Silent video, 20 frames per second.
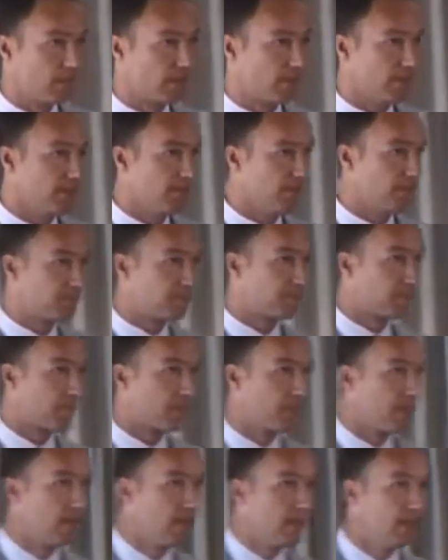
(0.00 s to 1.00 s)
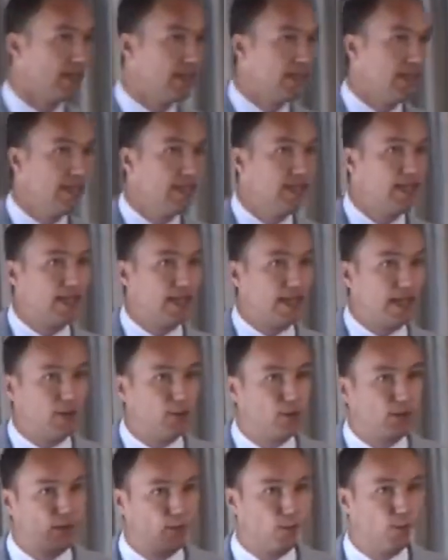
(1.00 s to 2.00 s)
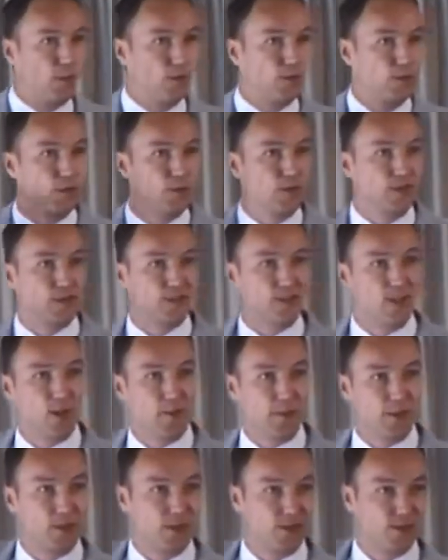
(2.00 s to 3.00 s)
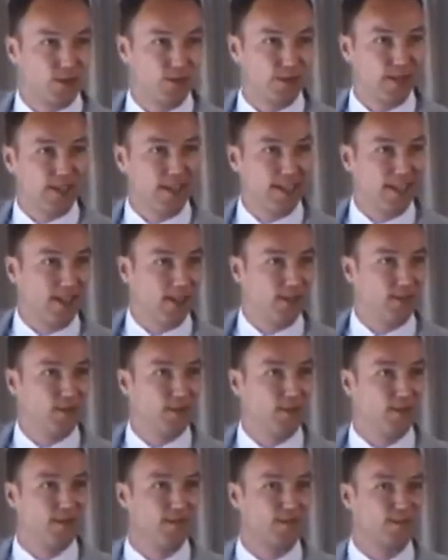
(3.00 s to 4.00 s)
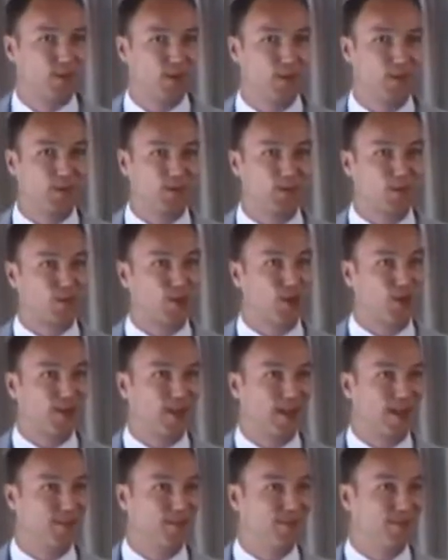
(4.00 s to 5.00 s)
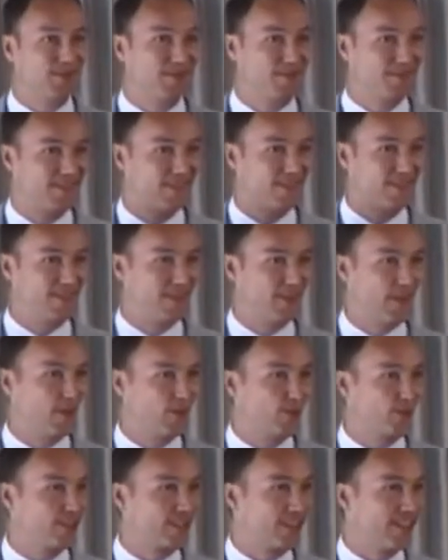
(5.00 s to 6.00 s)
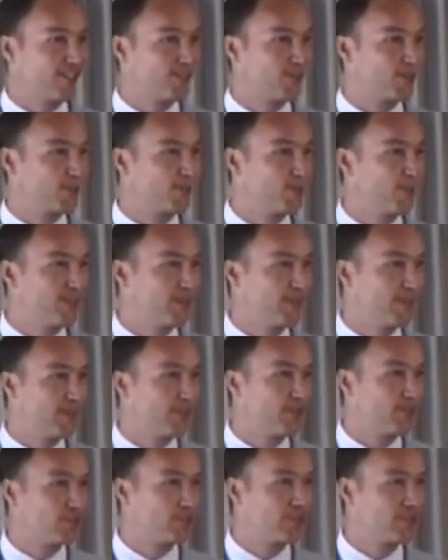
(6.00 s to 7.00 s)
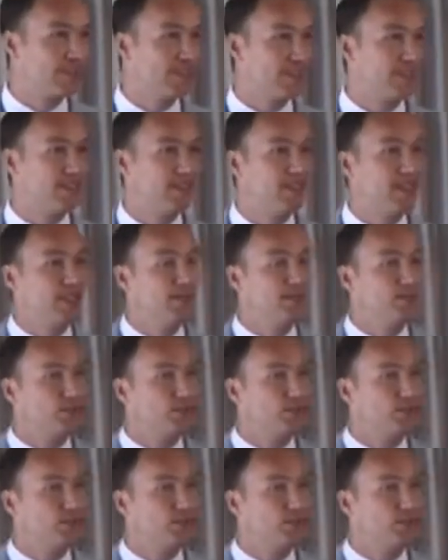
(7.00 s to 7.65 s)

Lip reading: Okay. And I won't do this now because already I have problems drawing up the value scales for 2 individuals here.